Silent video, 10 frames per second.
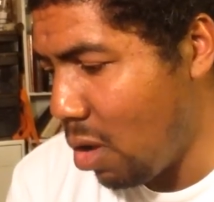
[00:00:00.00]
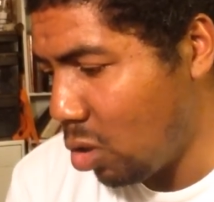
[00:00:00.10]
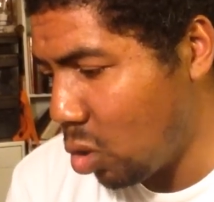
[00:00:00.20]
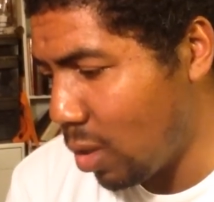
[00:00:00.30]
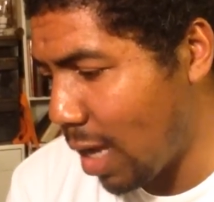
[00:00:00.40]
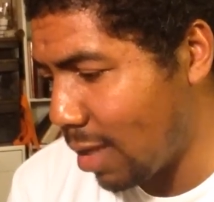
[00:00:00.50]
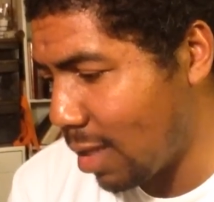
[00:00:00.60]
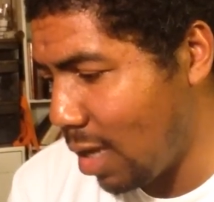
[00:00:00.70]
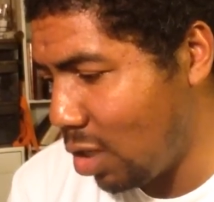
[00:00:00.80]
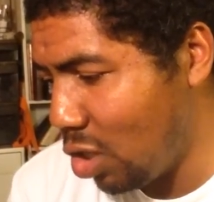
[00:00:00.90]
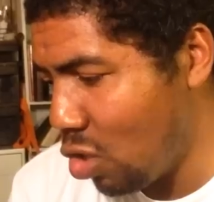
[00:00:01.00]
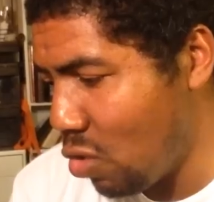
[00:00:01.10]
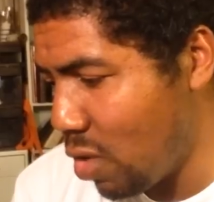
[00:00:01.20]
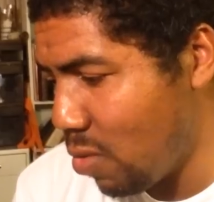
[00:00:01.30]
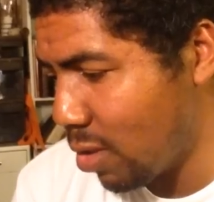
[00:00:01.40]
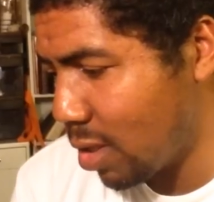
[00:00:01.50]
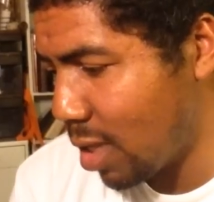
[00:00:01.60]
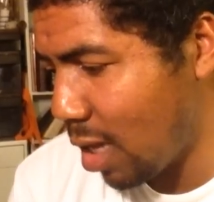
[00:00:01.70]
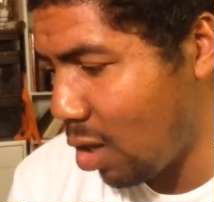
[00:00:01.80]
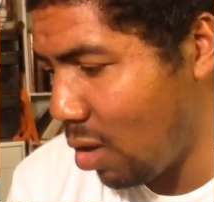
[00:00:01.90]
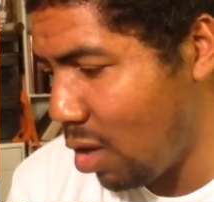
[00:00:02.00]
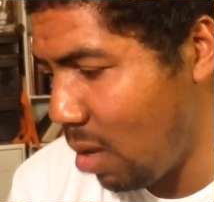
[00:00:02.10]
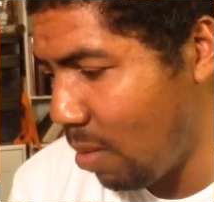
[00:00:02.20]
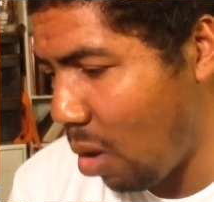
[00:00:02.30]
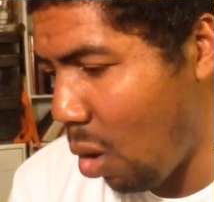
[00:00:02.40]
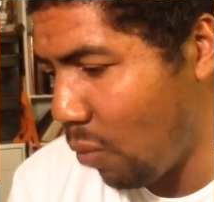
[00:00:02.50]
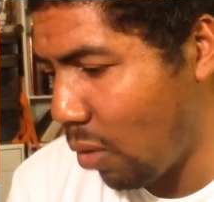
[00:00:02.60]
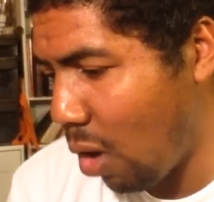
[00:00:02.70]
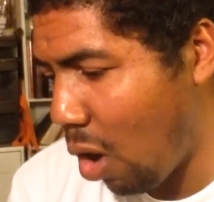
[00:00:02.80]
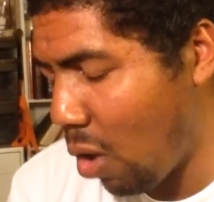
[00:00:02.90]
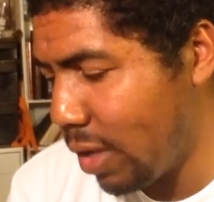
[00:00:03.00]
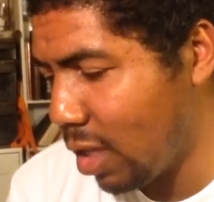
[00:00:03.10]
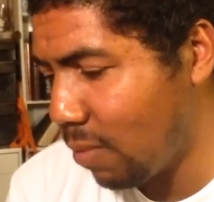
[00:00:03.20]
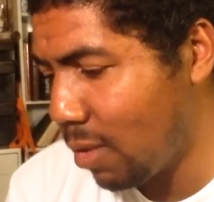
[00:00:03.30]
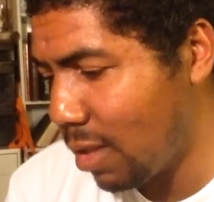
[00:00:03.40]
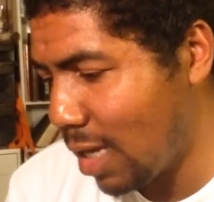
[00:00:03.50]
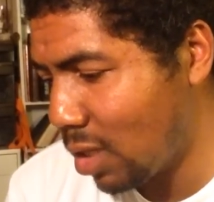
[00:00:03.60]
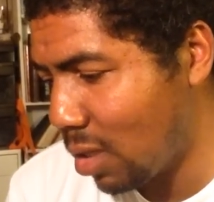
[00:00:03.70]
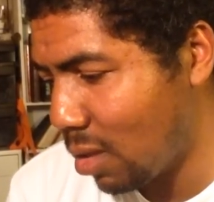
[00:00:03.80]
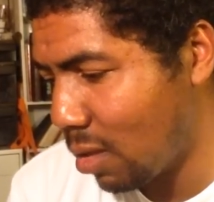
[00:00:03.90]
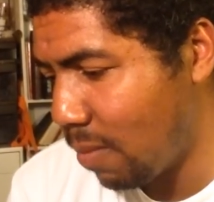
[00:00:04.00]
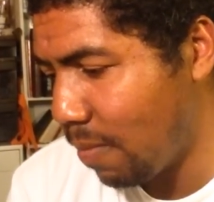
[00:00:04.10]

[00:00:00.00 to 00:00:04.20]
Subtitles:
Truly I say to you, he will set him over all his possessions.